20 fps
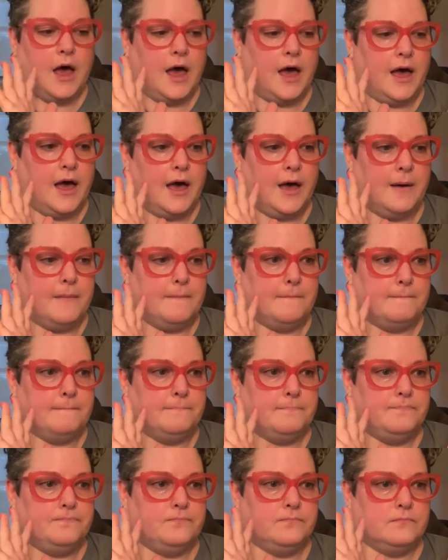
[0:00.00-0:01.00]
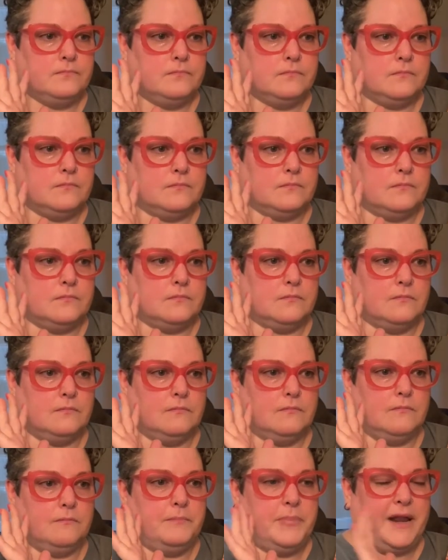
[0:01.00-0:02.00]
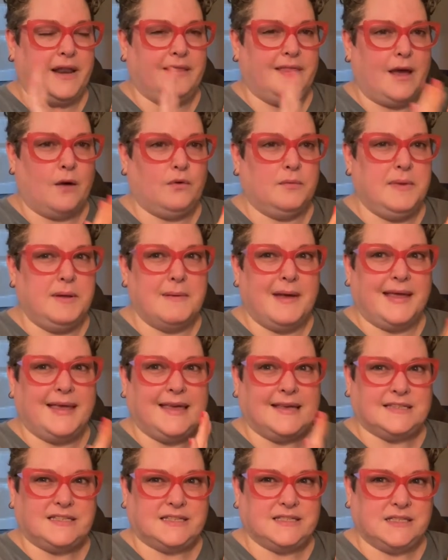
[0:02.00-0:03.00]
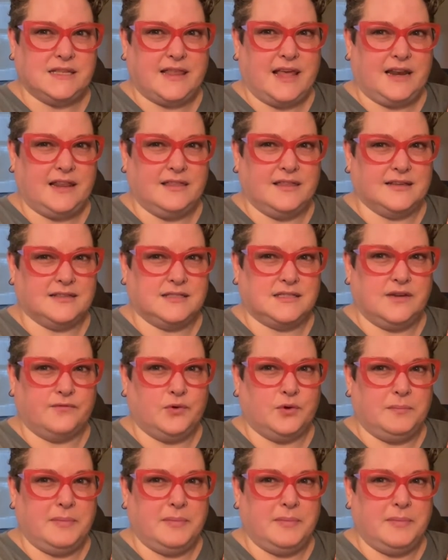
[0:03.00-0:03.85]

um, but that would be my guess is that this stuff would